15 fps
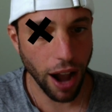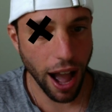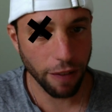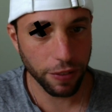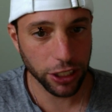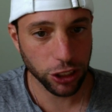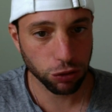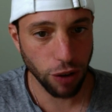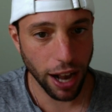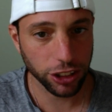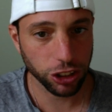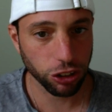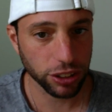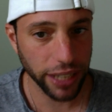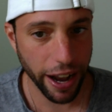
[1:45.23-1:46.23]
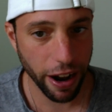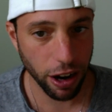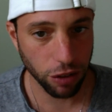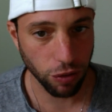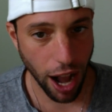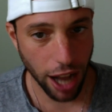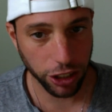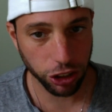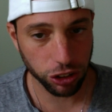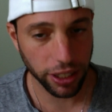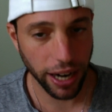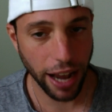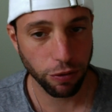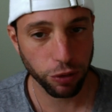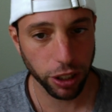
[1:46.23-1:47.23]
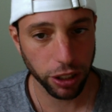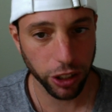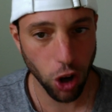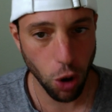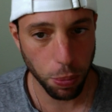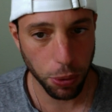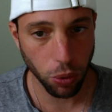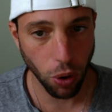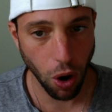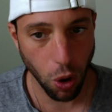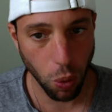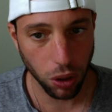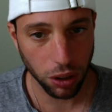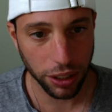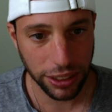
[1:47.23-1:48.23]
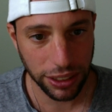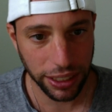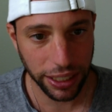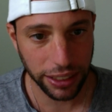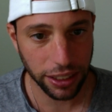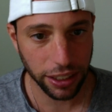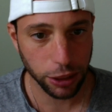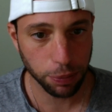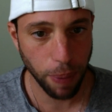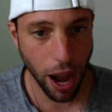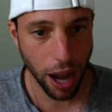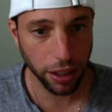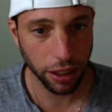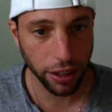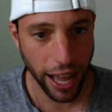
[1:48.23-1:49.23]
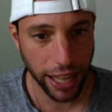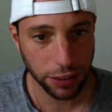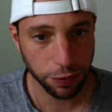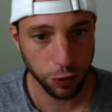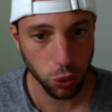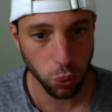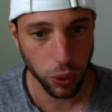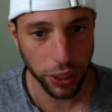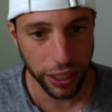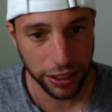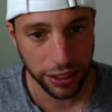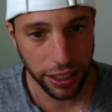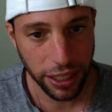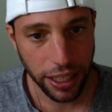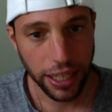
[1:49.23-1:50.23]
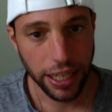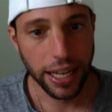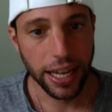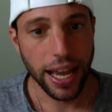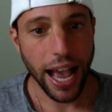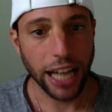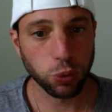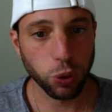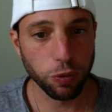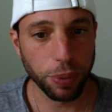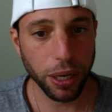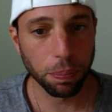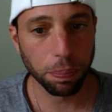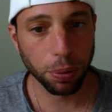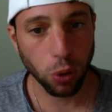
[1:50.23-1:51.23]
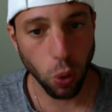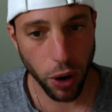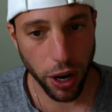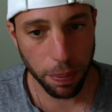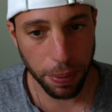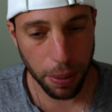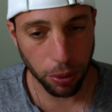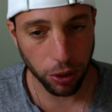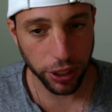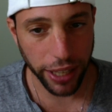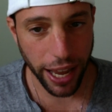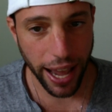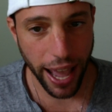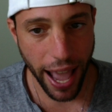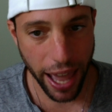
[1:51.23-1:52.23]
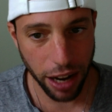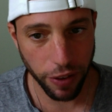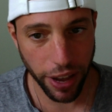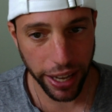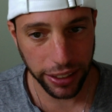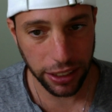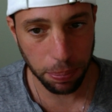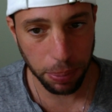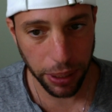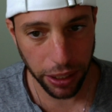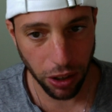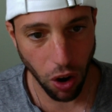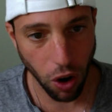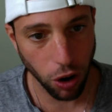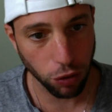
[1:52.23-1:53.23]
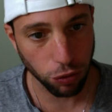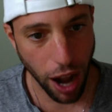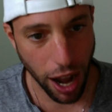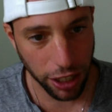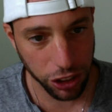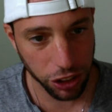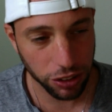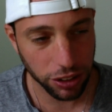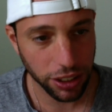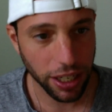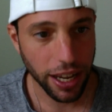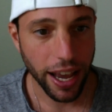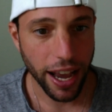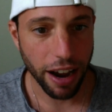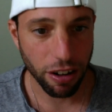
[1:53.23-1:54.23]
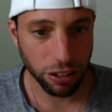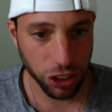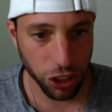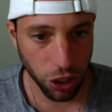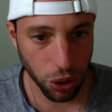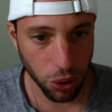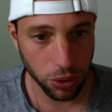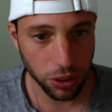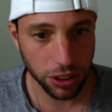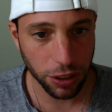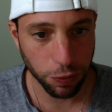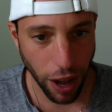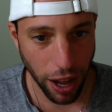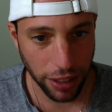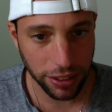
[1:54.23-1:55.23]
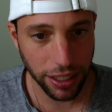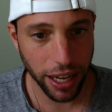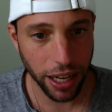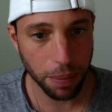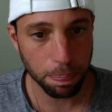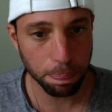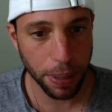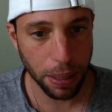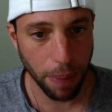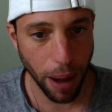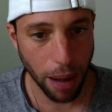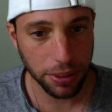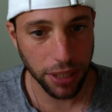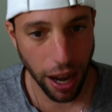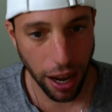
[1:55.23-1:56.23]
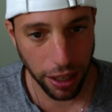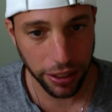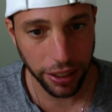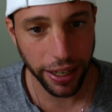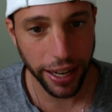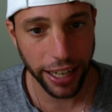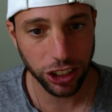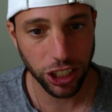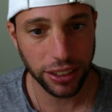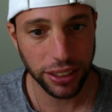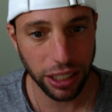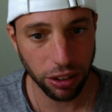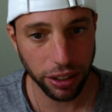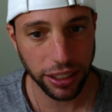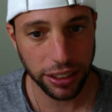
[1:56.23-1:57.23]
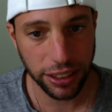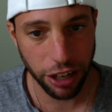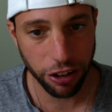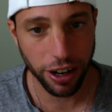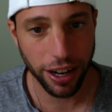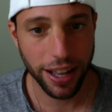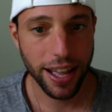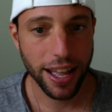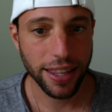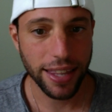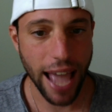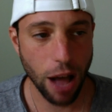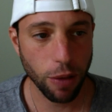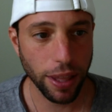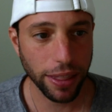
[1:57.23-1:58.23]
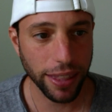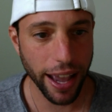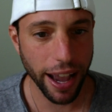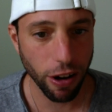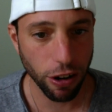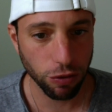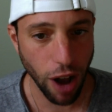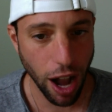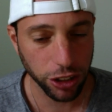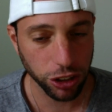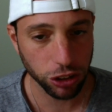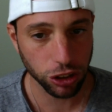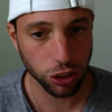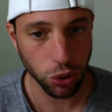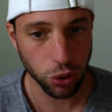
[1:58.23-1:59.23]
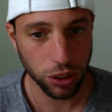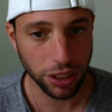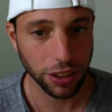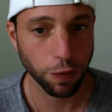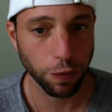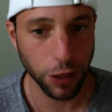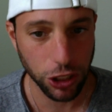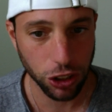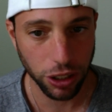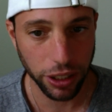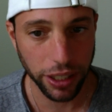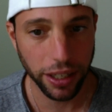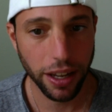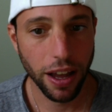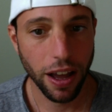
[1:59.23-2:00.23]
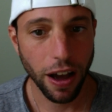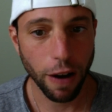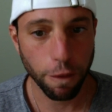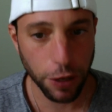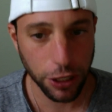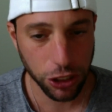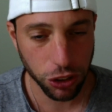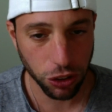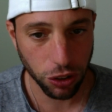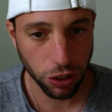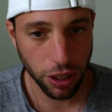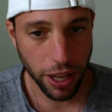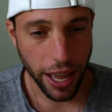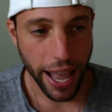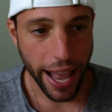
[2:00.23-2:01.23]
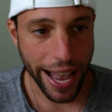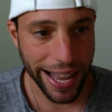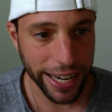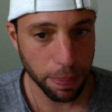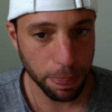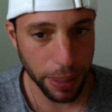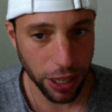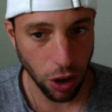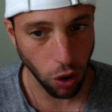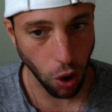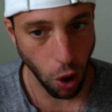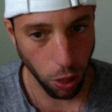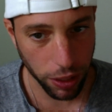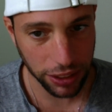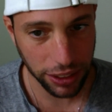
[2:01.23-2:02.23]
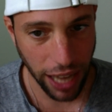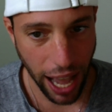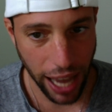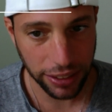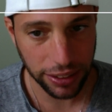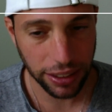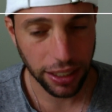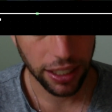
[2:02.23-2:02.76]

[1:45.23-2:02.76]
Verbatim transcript: obvious riser is Aaron Rodgers, and I really hope you all were listening to this pod the last few weeks as we've been imploring people to get ahead of ADP on Rodgers Aaron Jones, Davante, Big Bob Tonyan, A.J. Dillon, etc. Now that the Aaron Rodgers news is officially official, ADP on all these guys